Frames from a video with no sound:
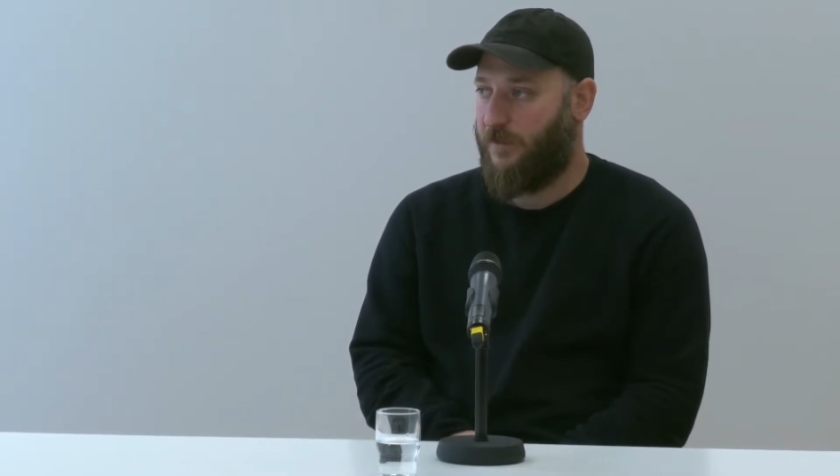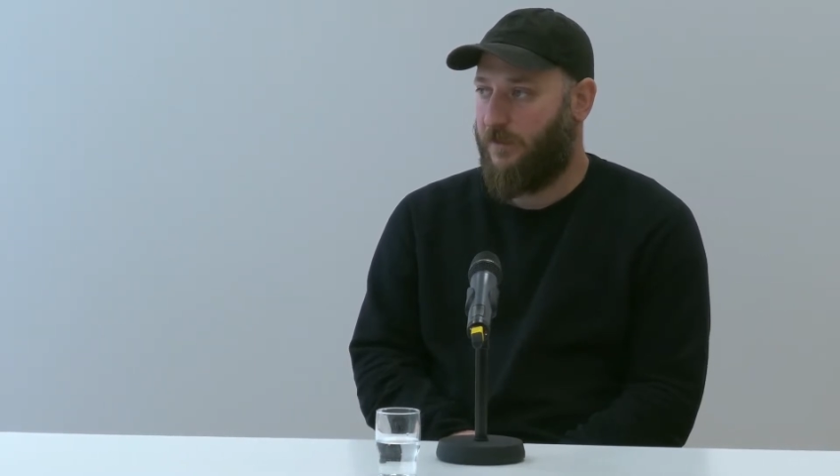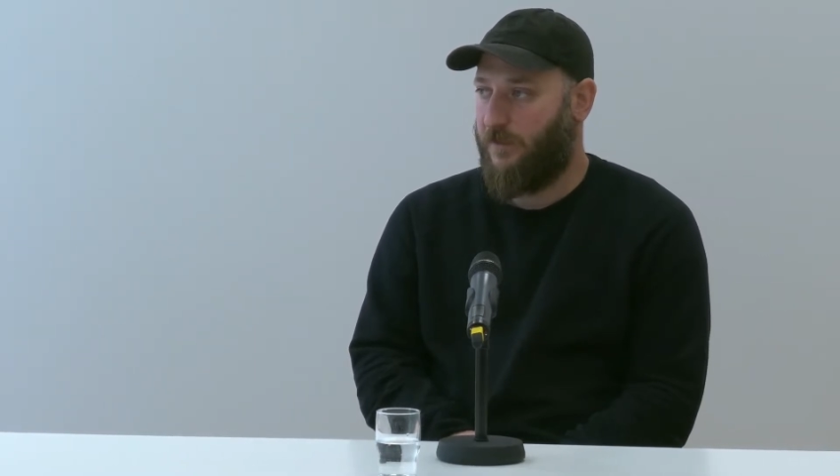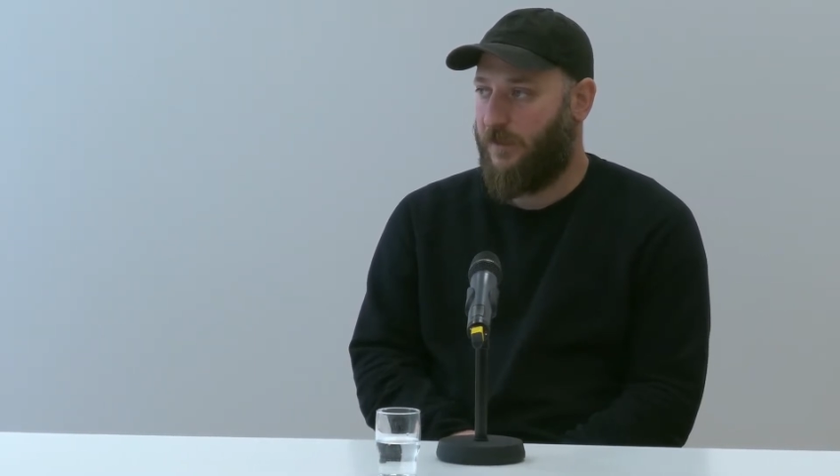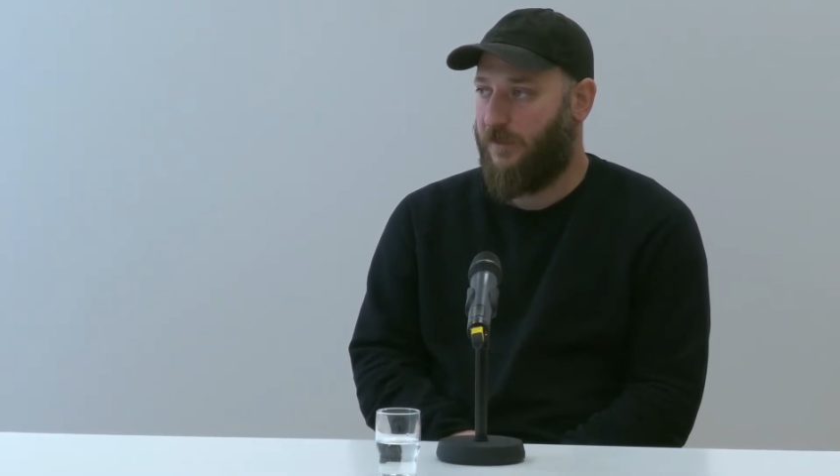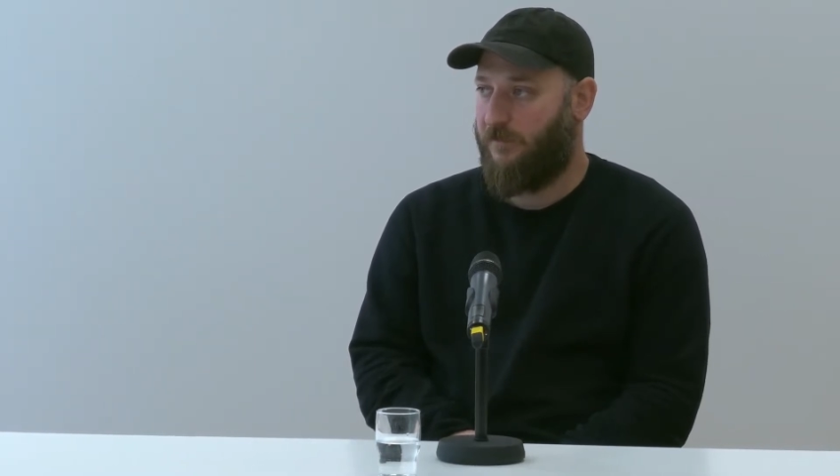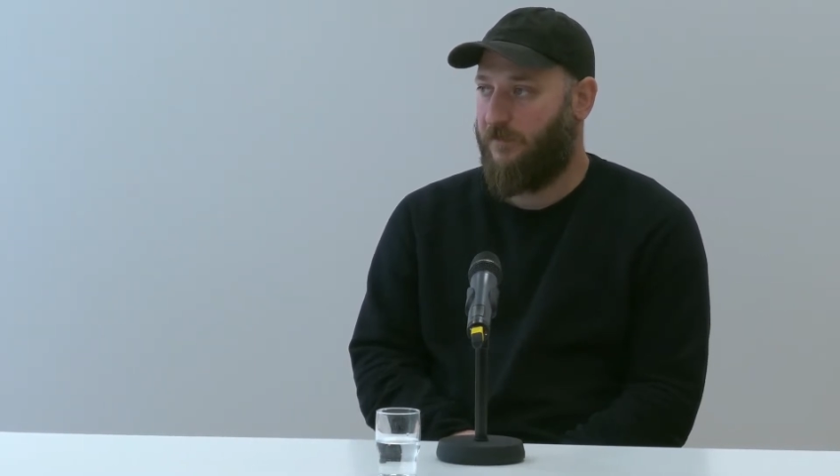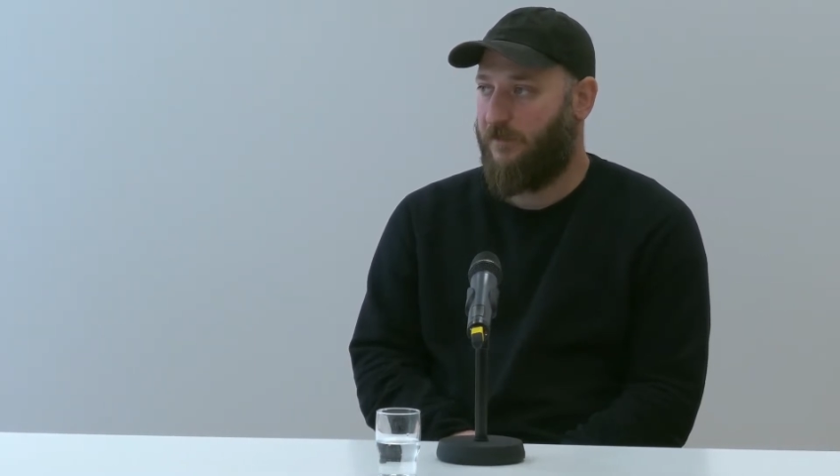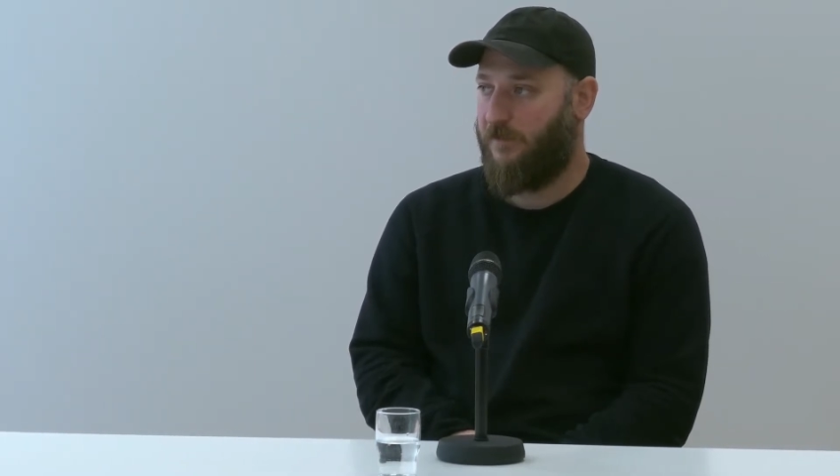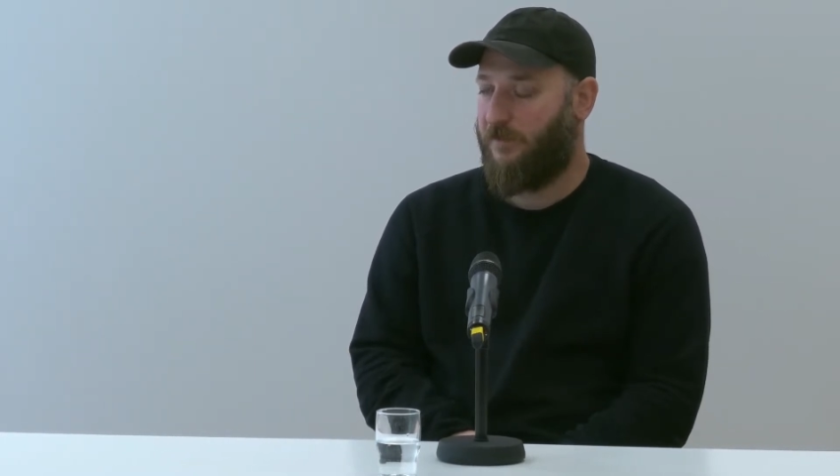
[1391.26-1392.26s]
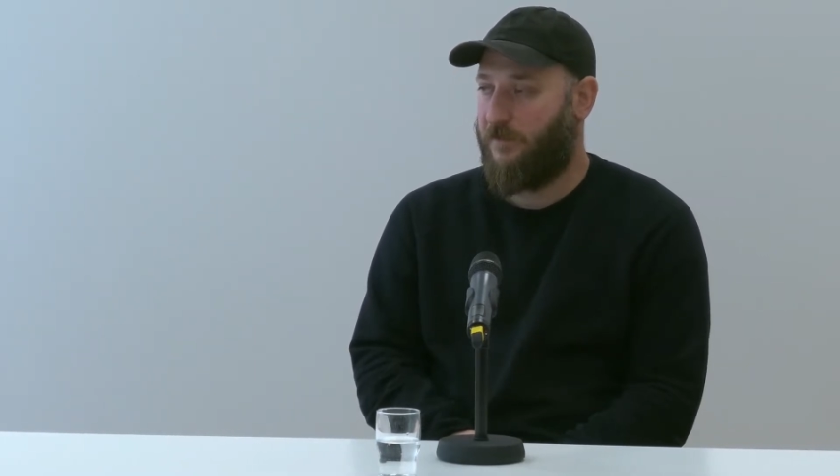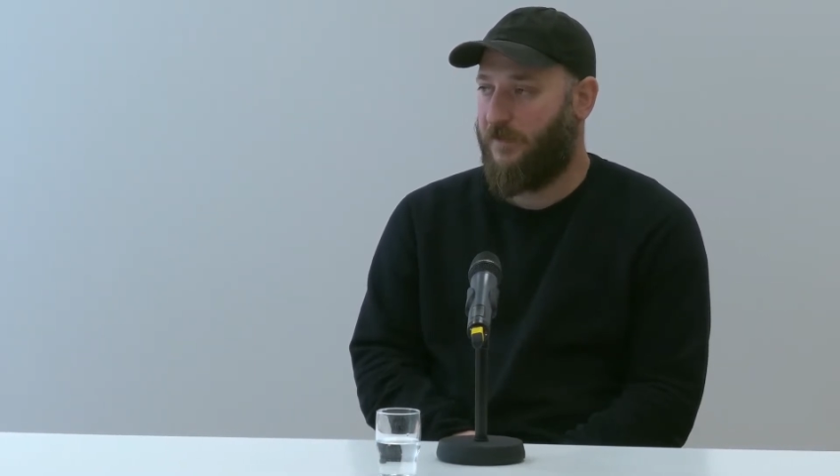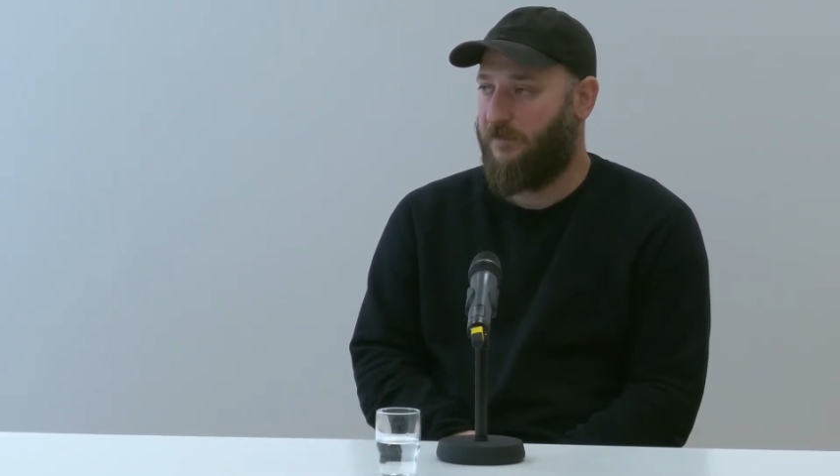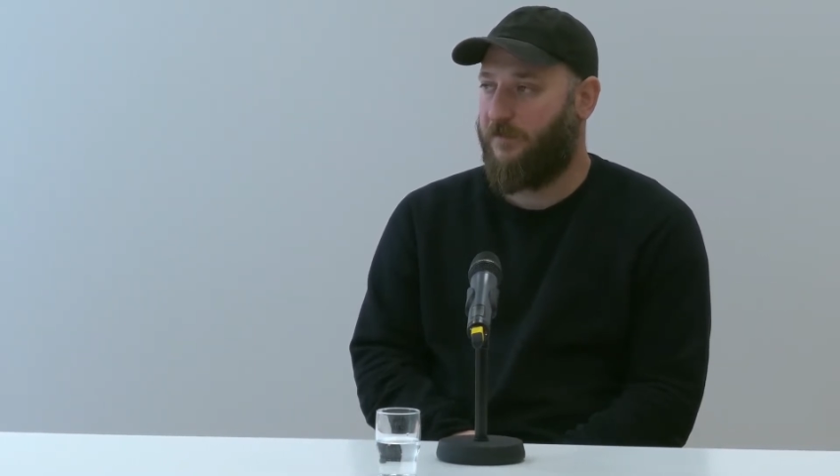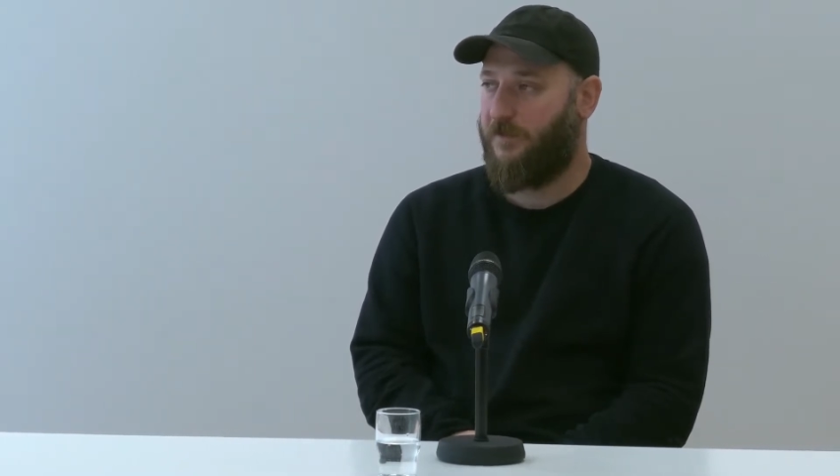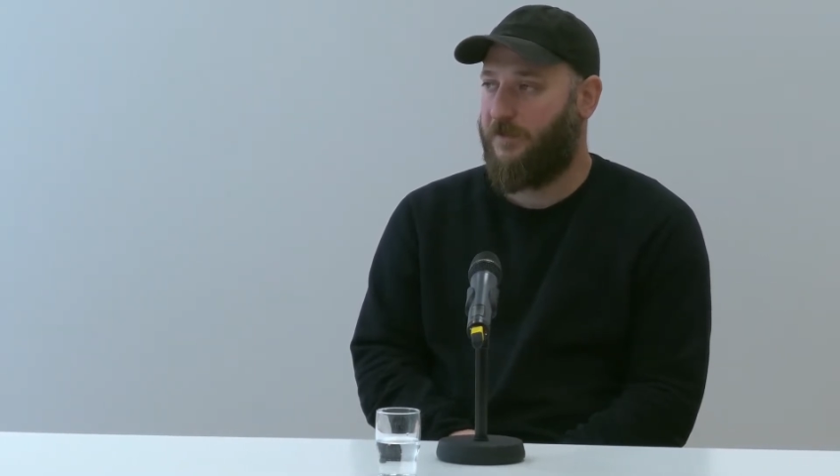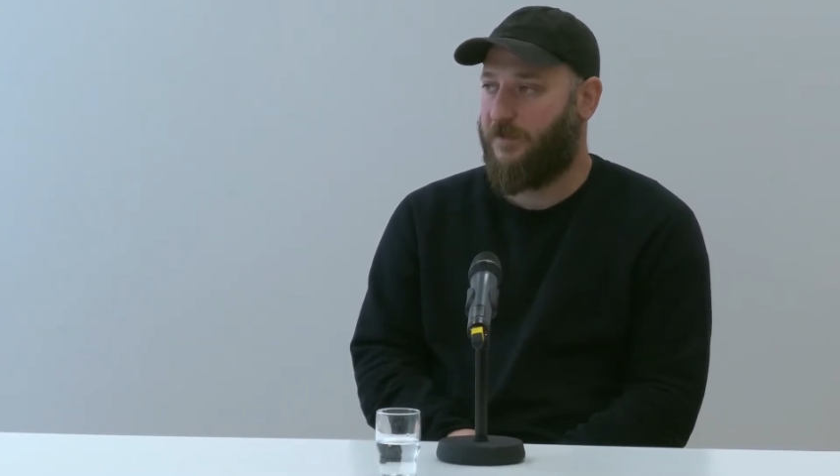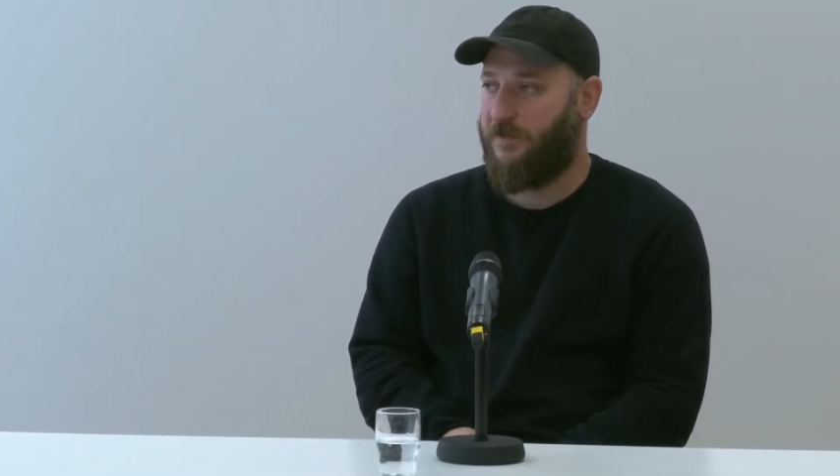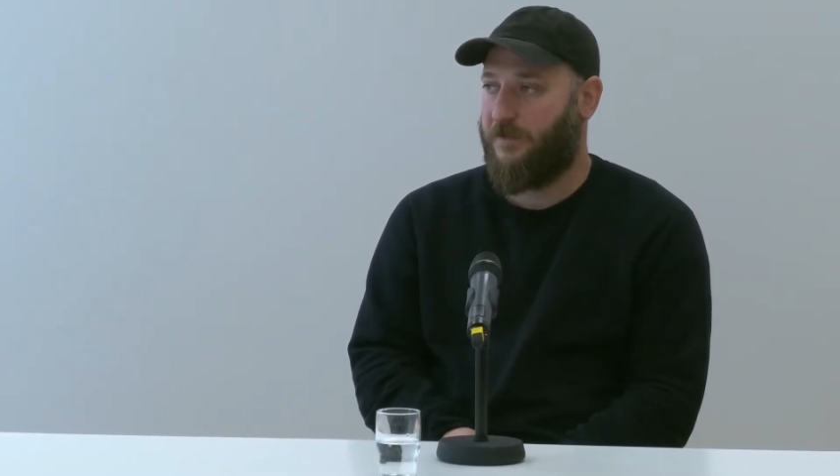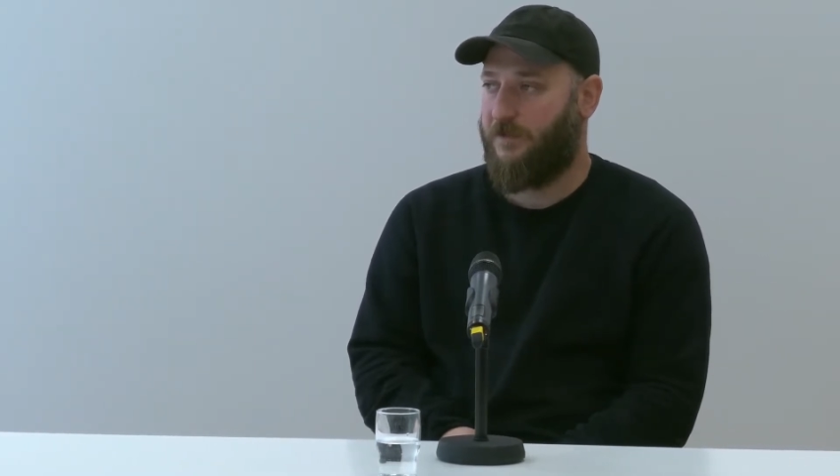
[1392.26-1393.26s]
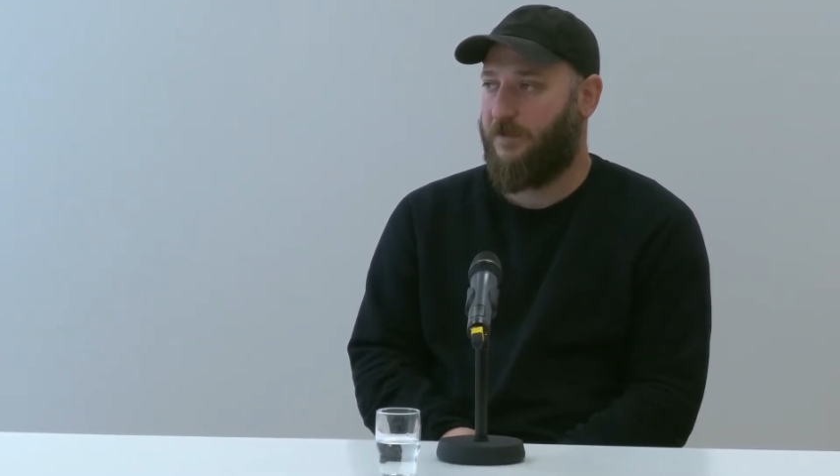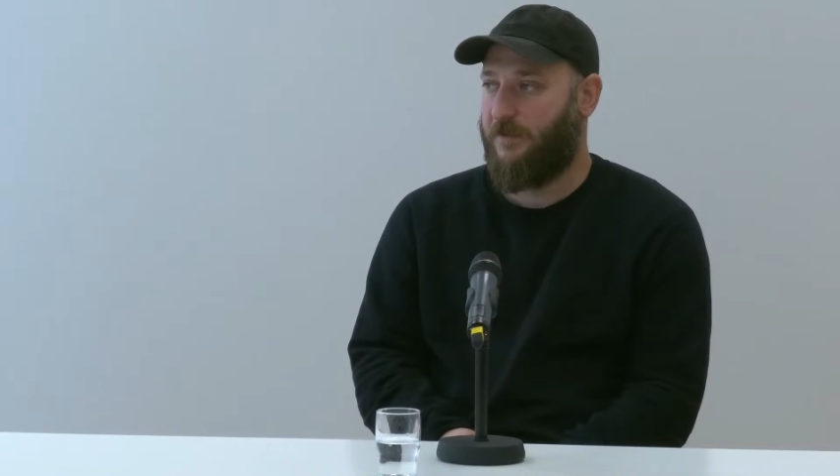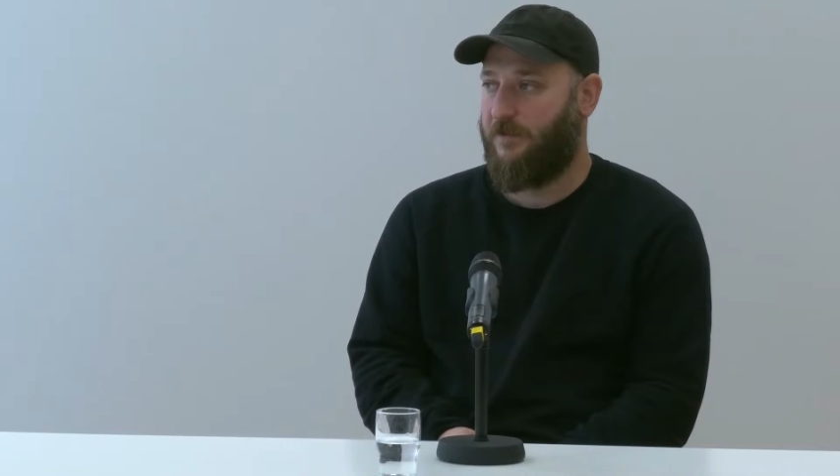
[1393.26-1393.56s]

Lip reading: have a different